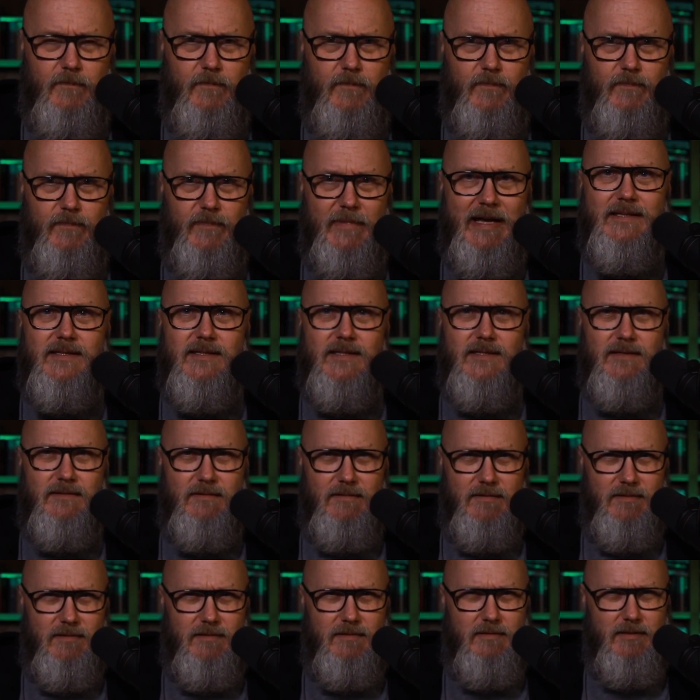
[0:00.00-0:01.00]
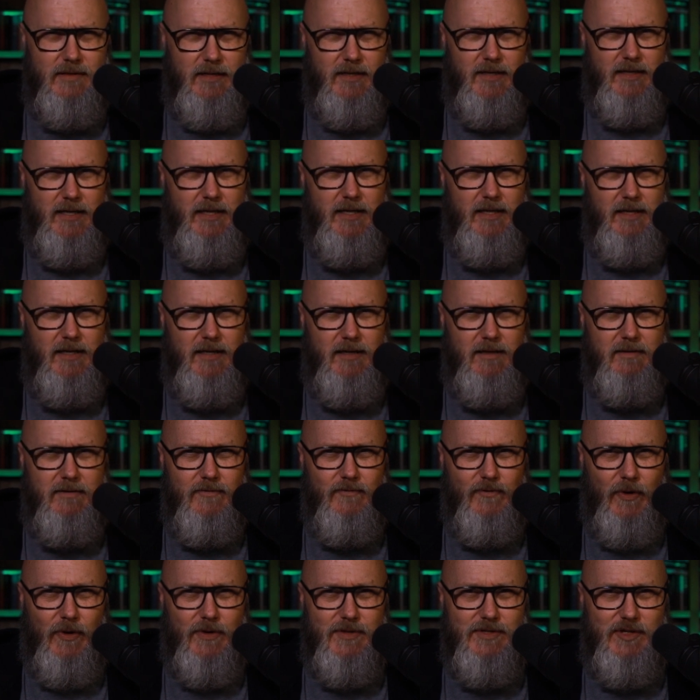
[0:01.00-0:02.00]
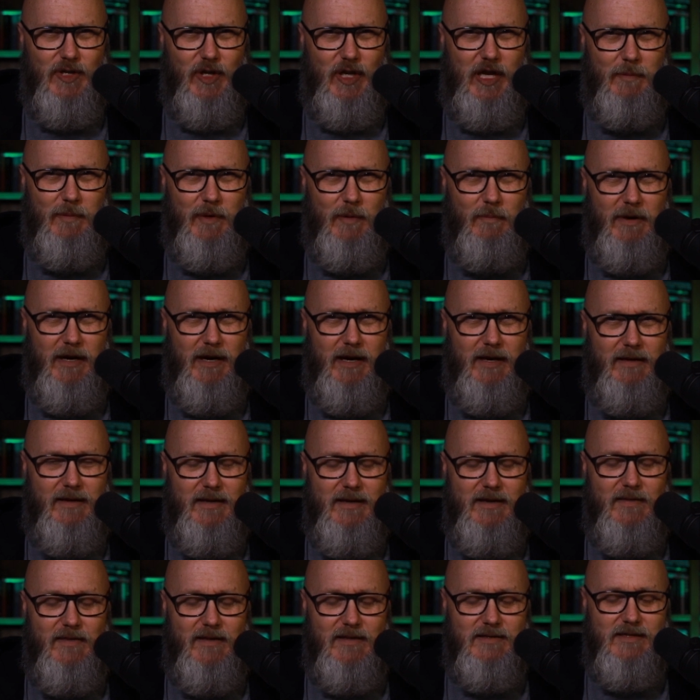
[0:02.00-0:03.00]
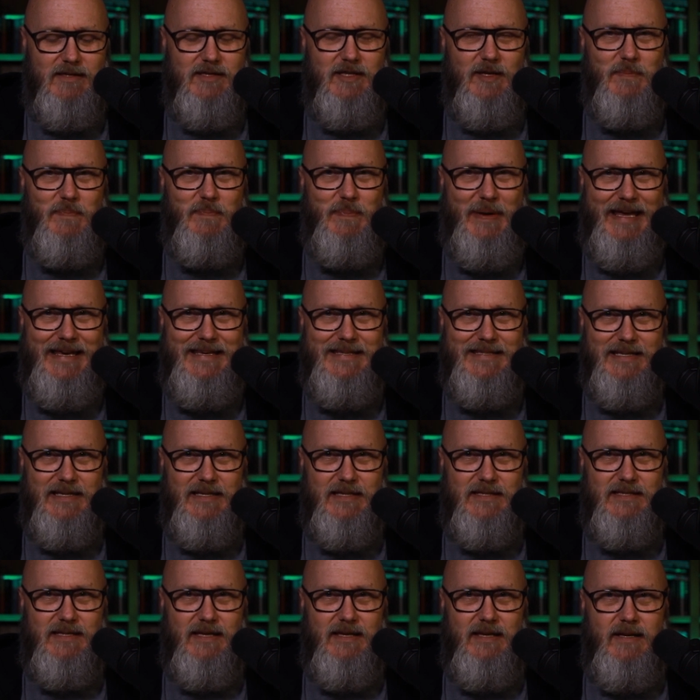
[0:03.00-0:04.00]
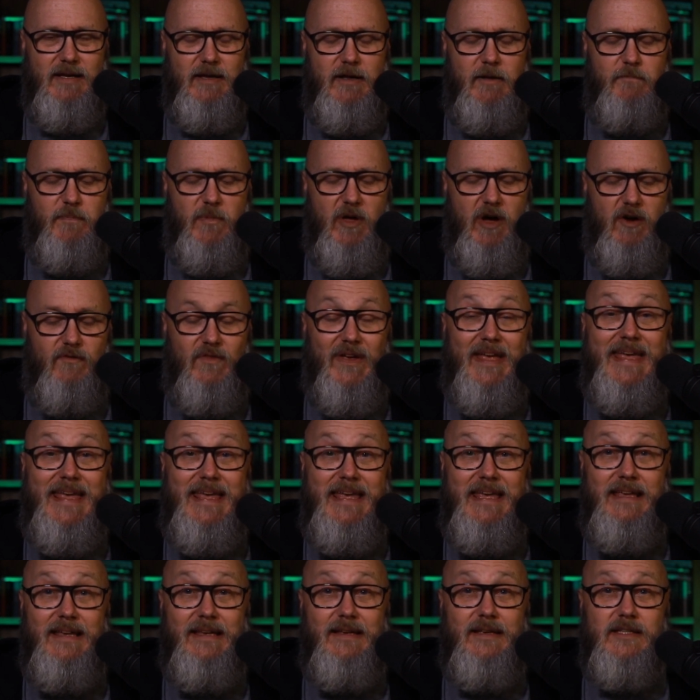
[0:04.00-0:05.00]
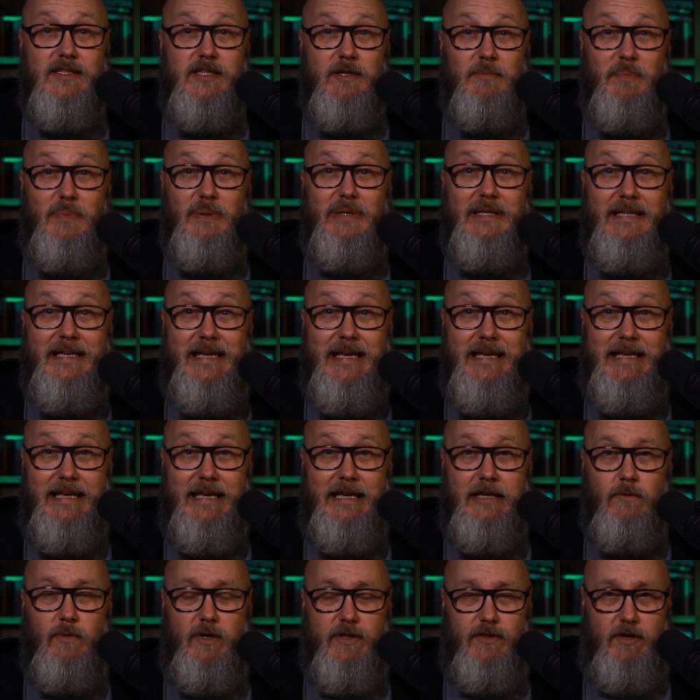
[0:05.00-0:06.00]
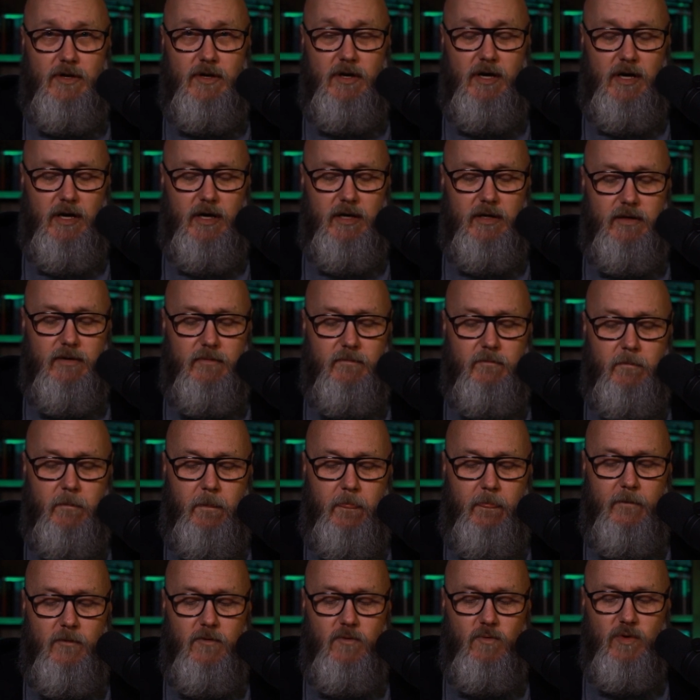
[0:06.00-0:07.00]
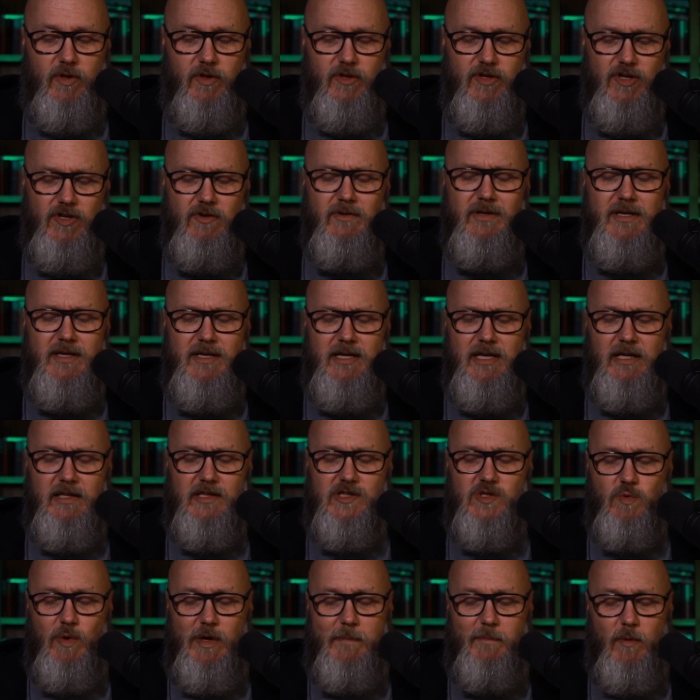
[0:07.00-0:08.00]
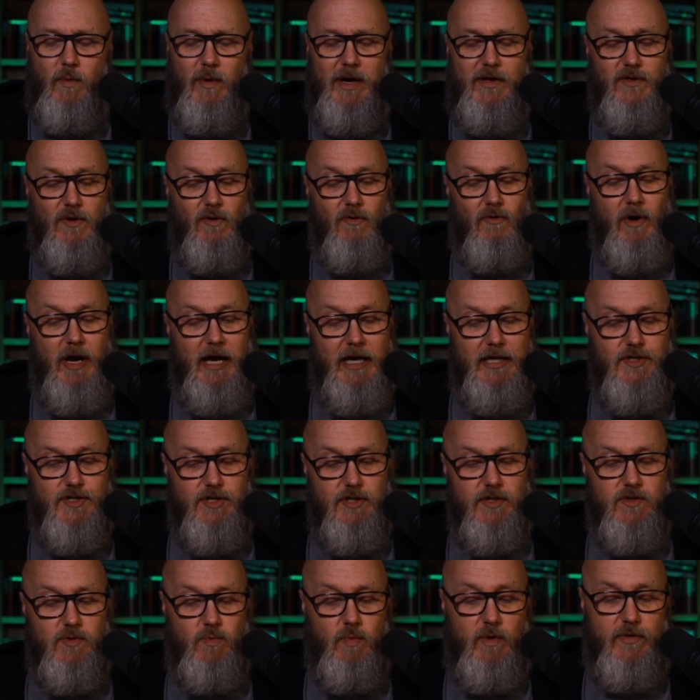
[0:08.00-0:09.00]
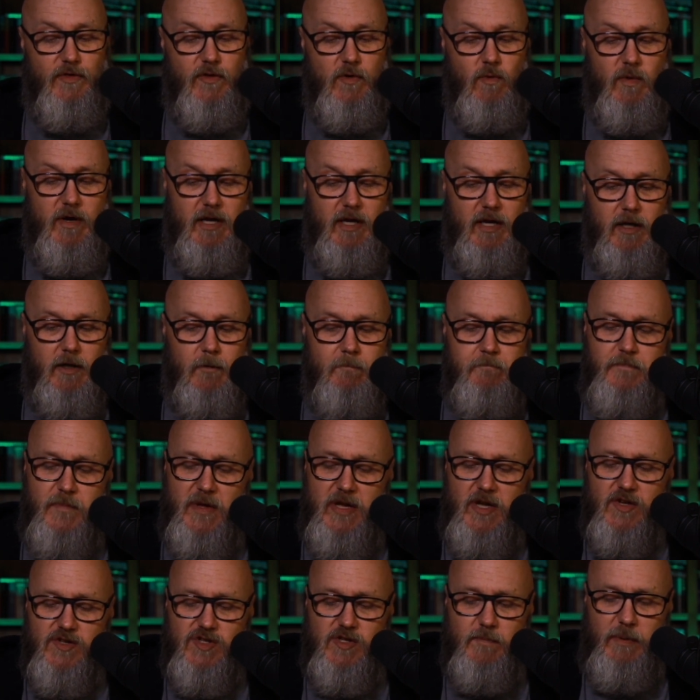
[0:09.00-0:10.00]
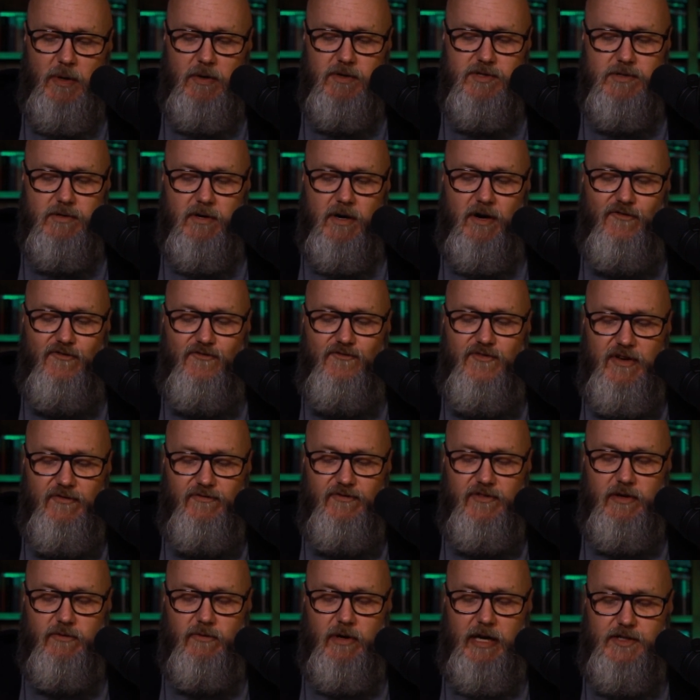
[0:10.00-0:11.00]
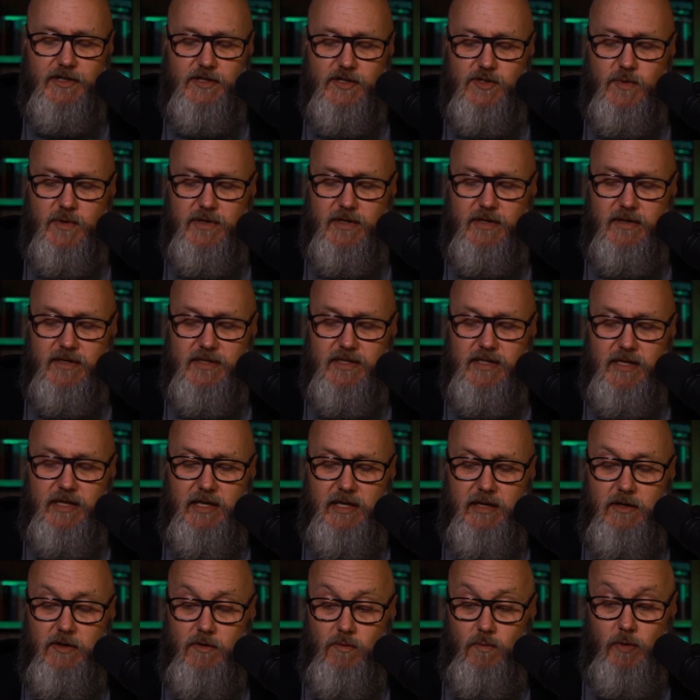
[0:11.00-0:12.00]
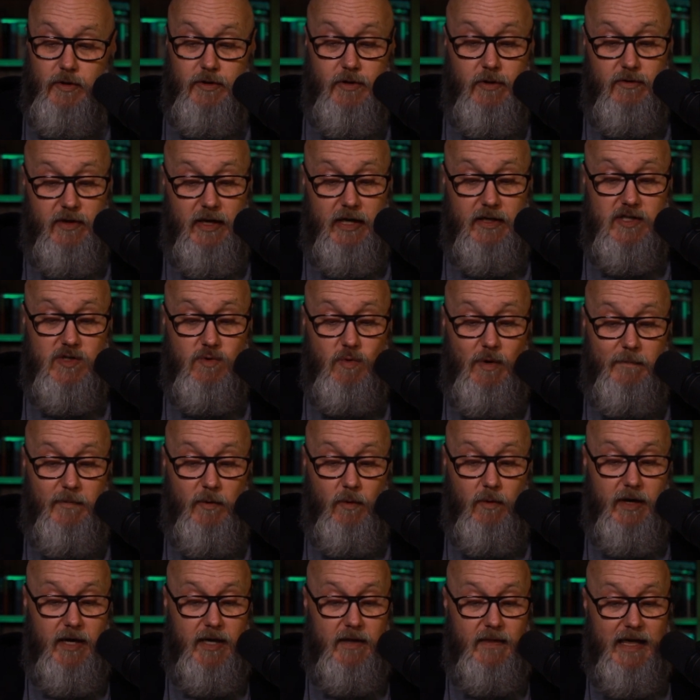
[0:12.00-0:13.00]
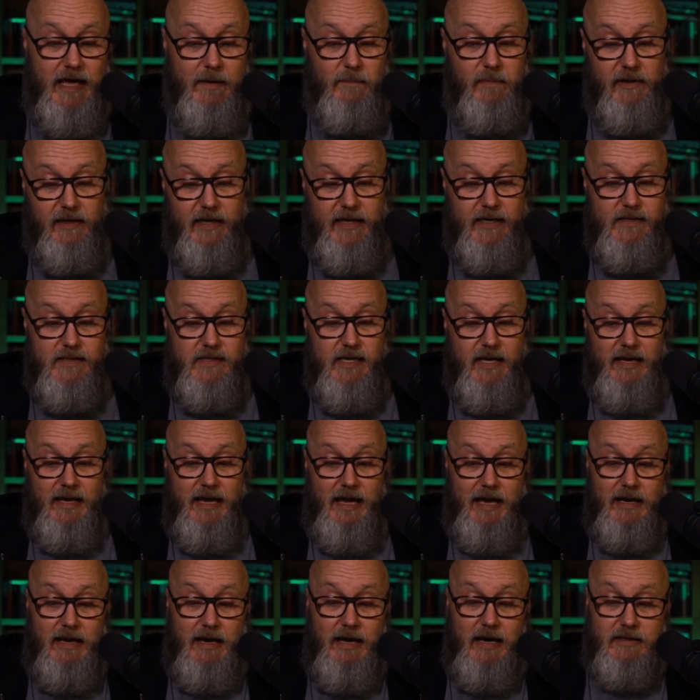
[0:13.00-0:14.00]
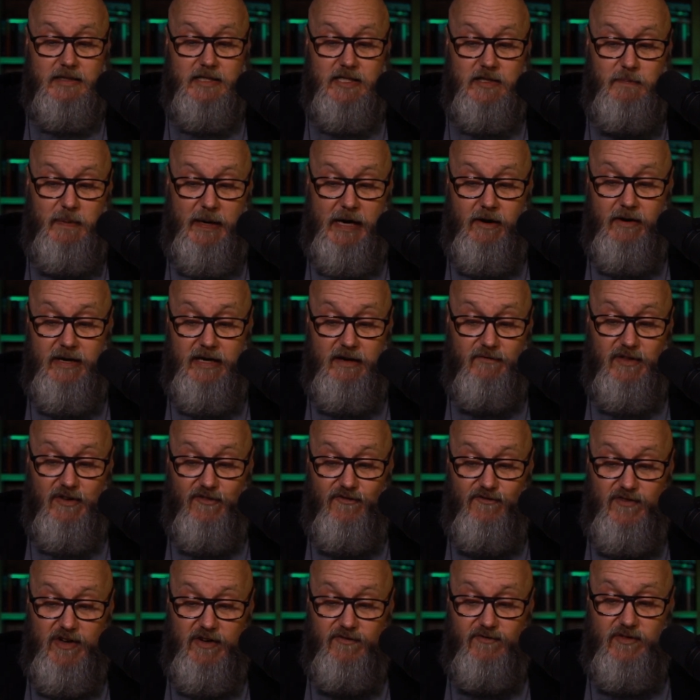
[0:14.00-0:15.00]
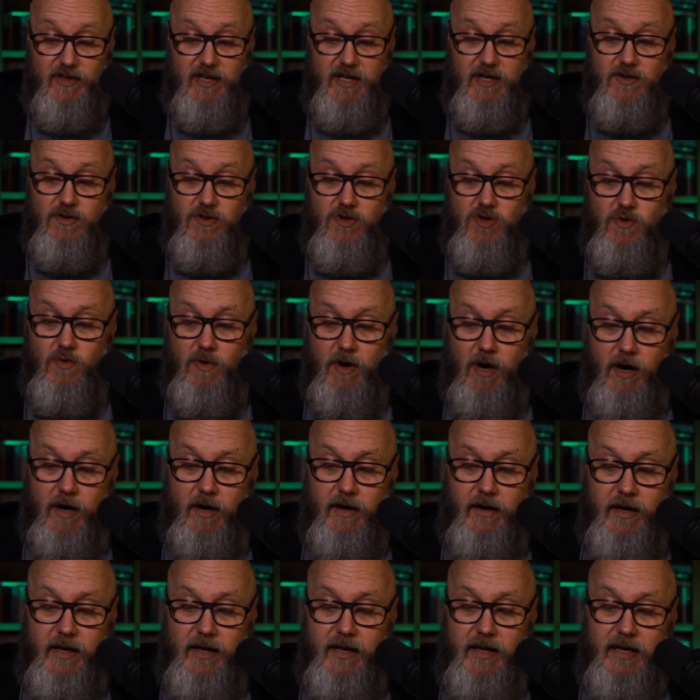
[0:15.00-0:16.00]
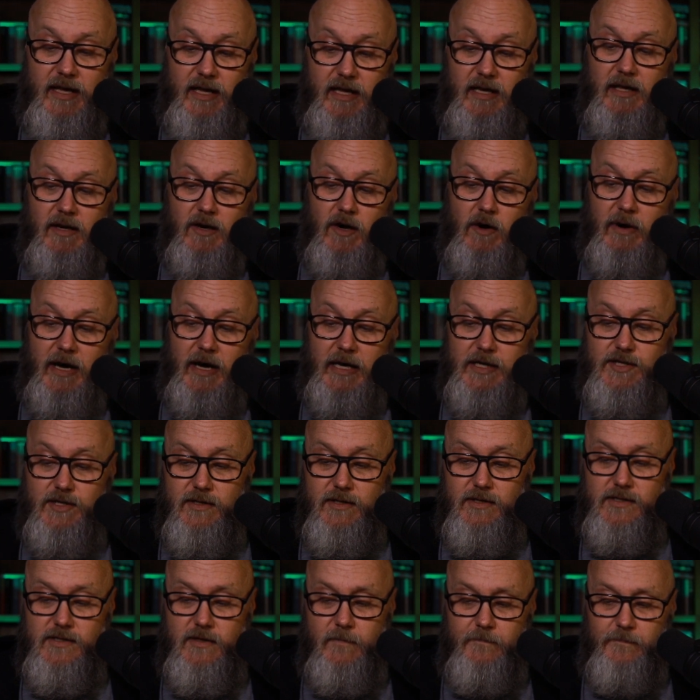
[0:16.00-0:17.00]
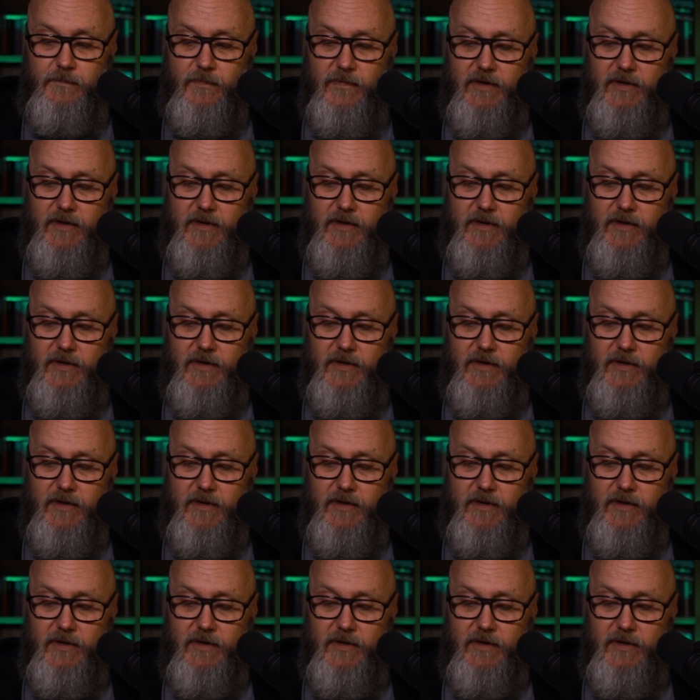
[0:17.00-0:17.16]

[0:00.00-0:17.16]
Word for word: That's the key verse to keep in mind. This is the basis of his pleading with God. Will you indeed sweep away the righteous with the wicked? Suppose there are 50 righteous within the city. Will you then sweep away that place and not spare it if the 50 who are in it are righteous?